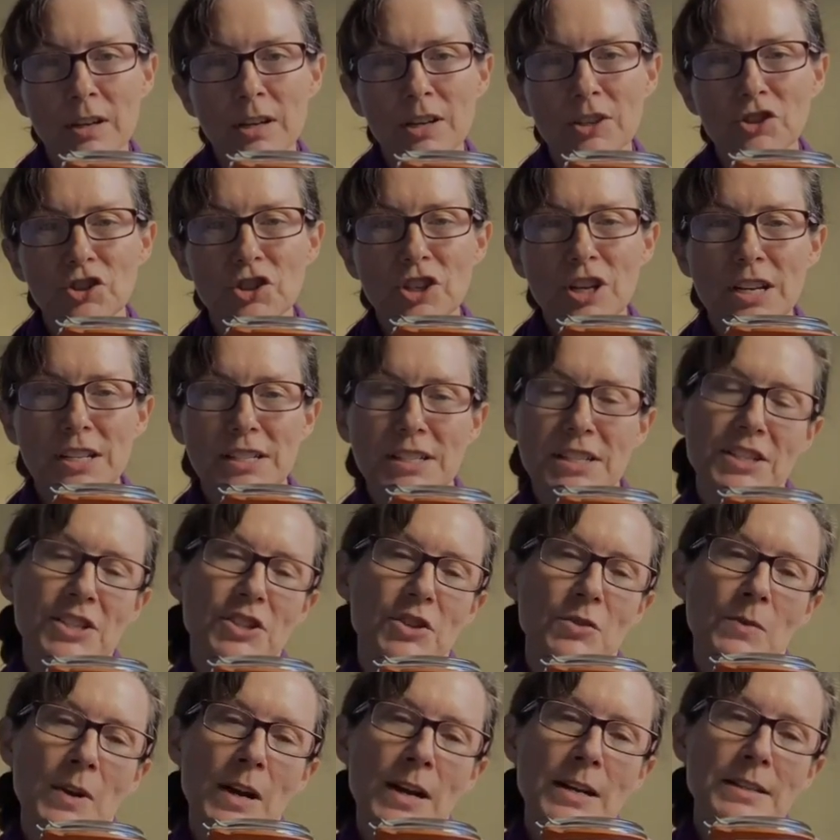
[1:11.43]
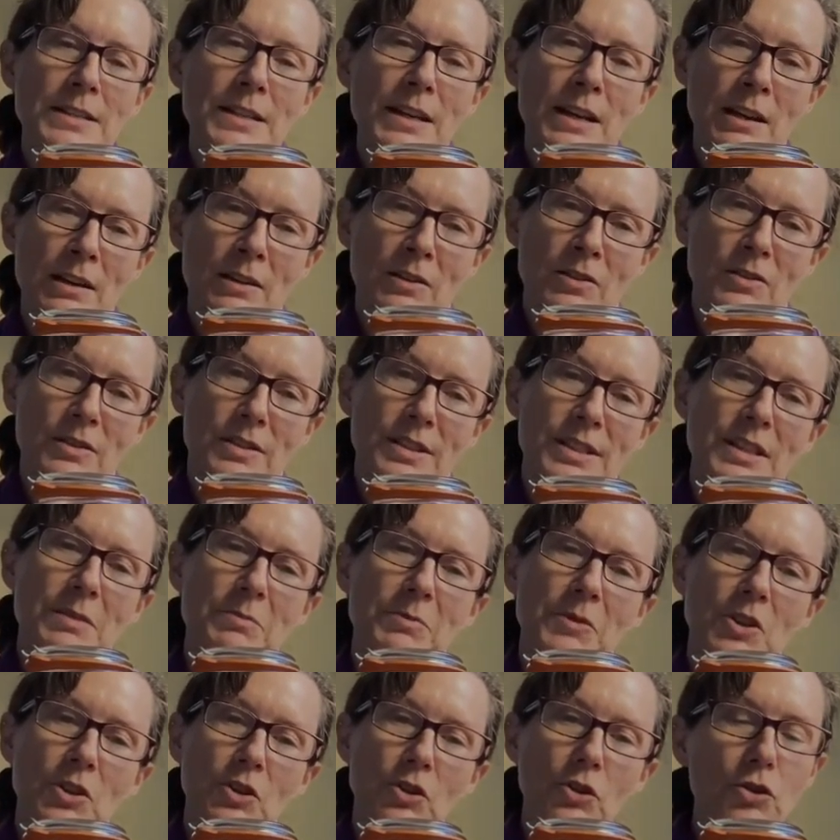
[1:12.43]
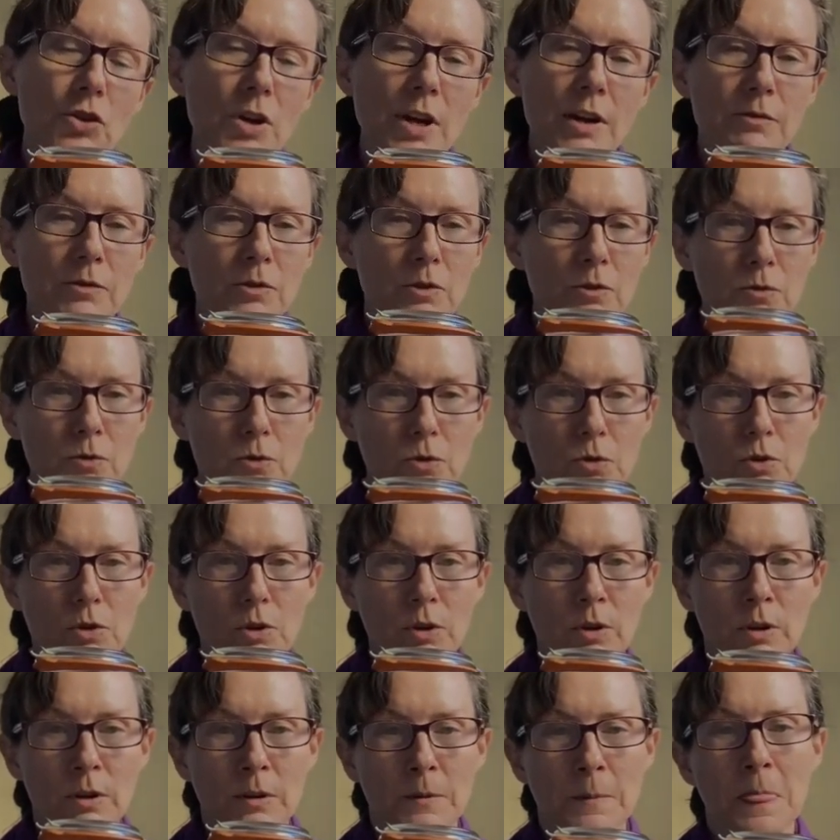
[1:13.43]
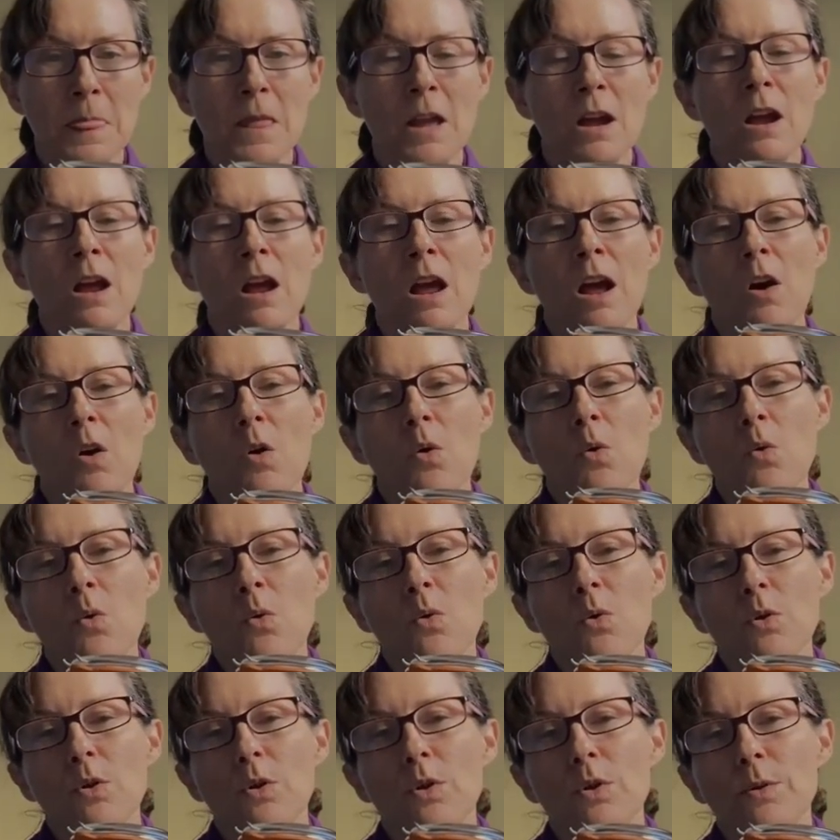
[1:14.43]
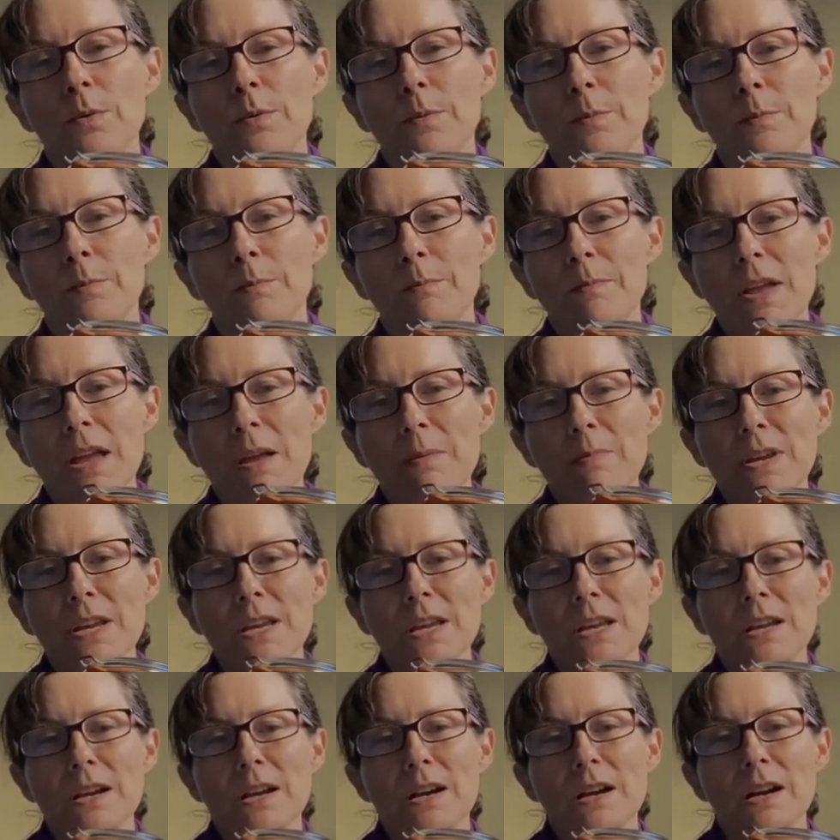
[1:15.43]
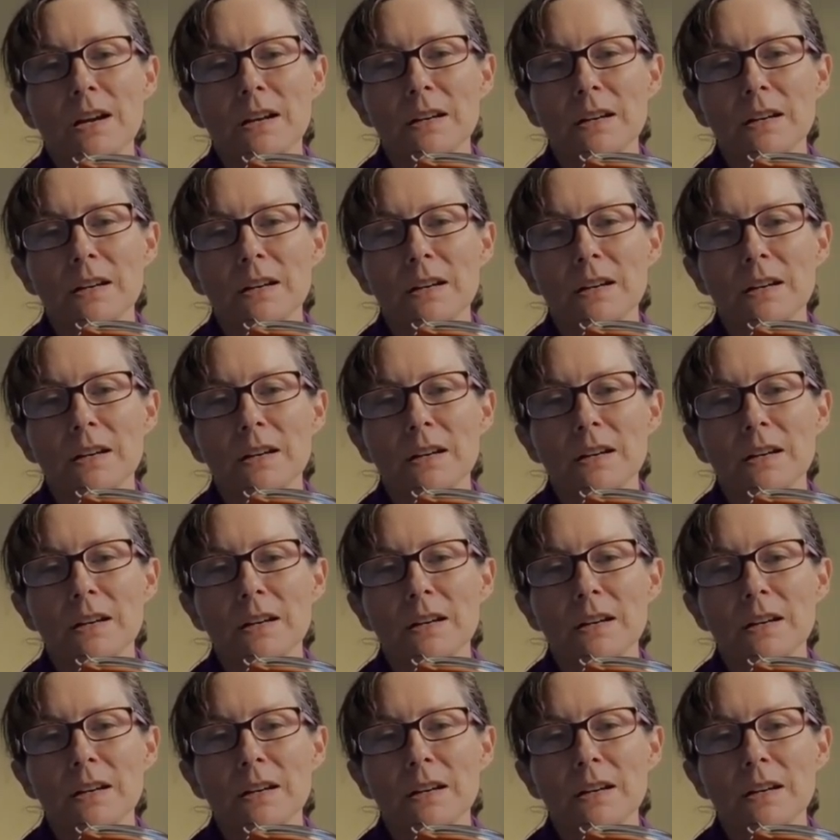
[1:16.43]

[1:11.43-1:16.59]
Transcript: a chance to write down something they're grateful for, or maybe